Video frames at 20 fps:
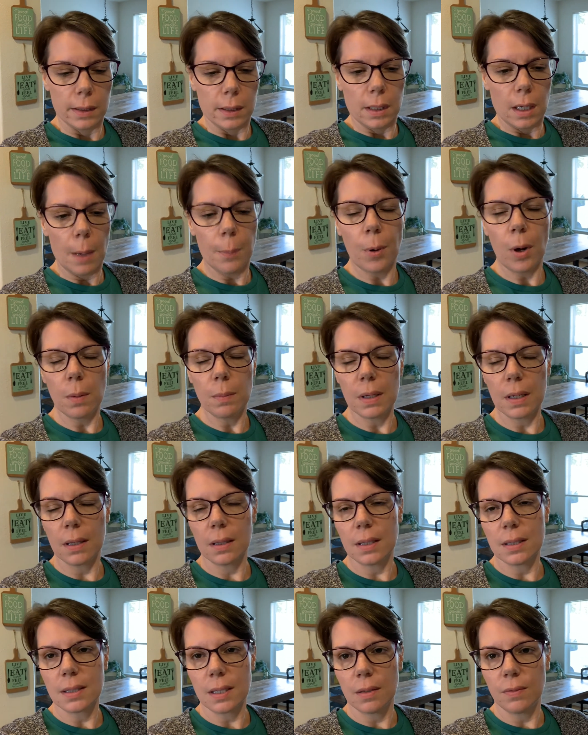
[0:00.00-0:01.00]
appointment
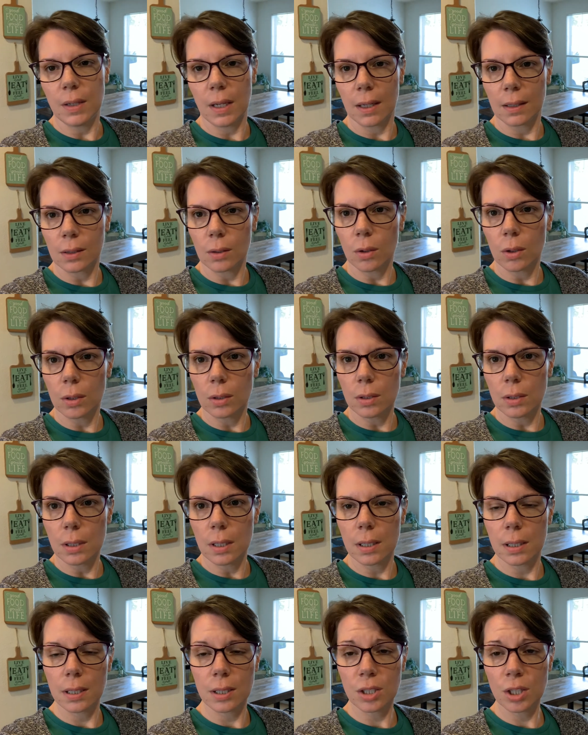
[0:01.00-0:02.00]
this evening at the oral
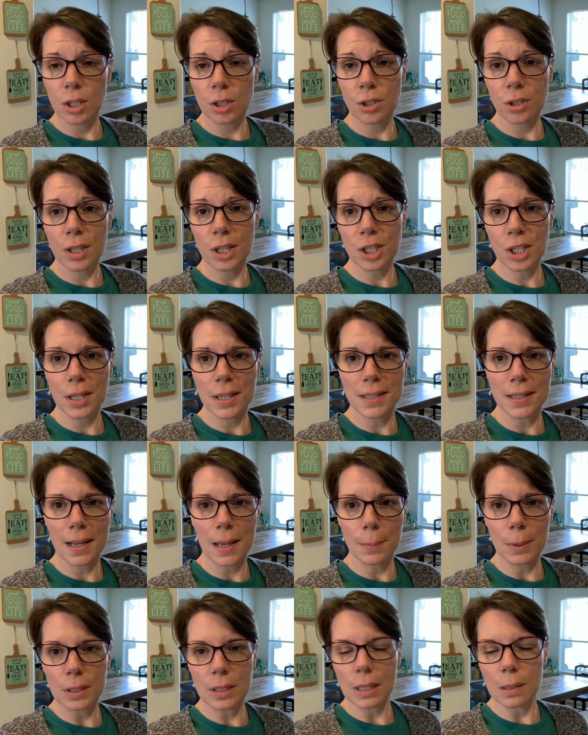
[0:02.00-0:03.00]
surgery. She needs a
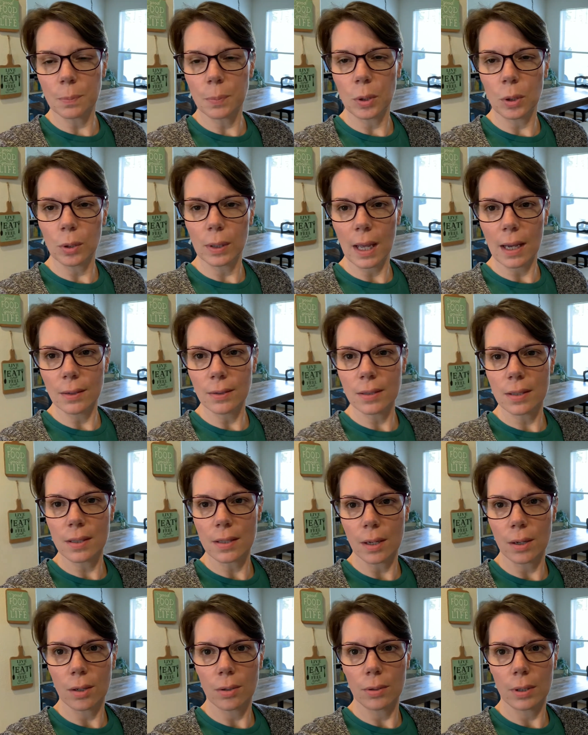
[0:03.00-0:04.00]
couple teeth pulled out,
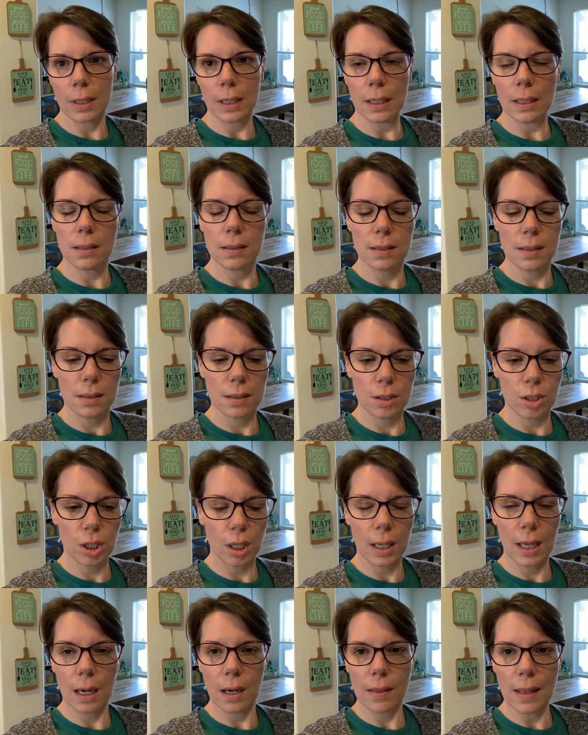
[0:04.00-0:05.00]
so we
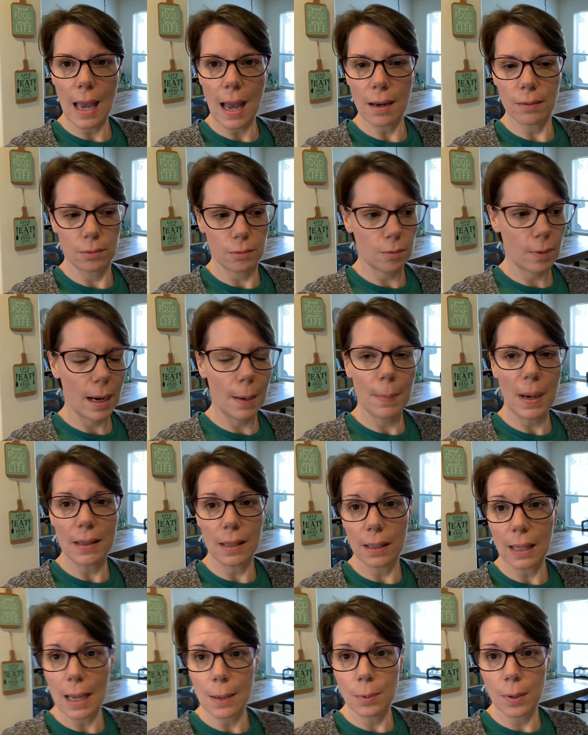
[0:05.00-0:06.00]
took care of that and ran by
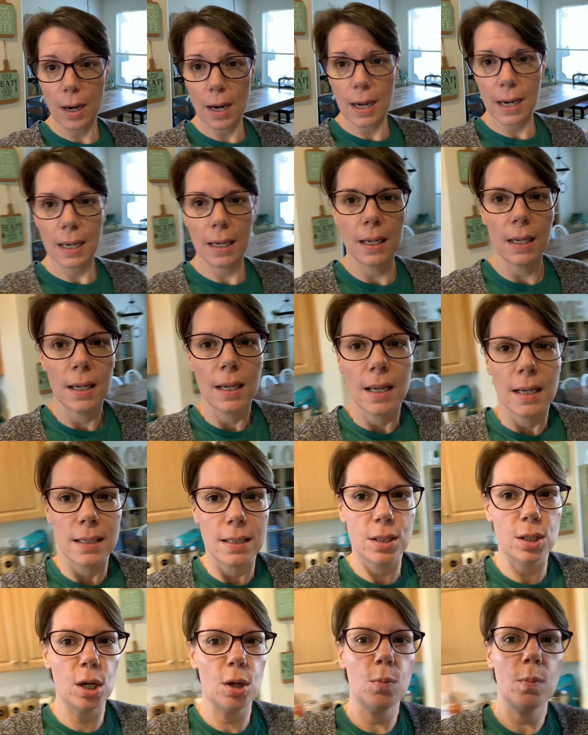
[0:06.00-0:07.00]
the library.
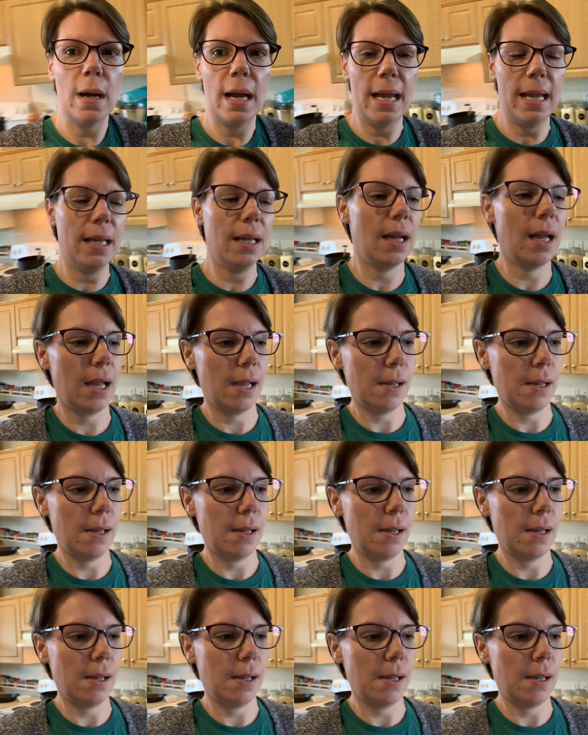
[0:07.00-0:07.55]
So my,